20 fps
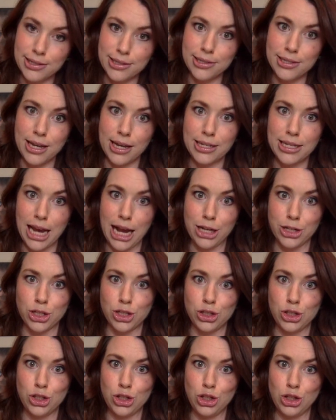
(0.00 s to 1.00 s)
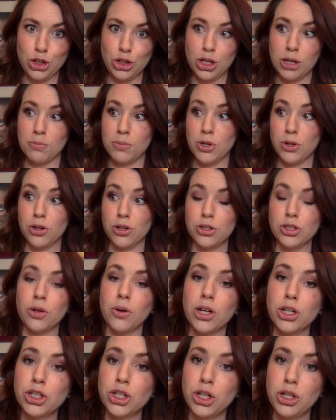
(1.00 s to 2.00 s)
attaches to your computer. So
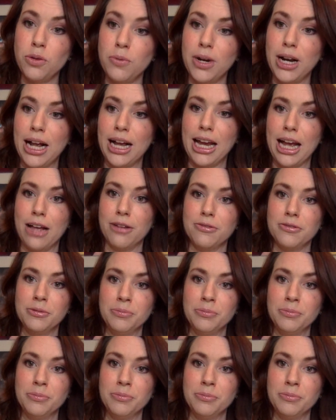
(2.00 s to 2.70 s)
I'll show you what I have.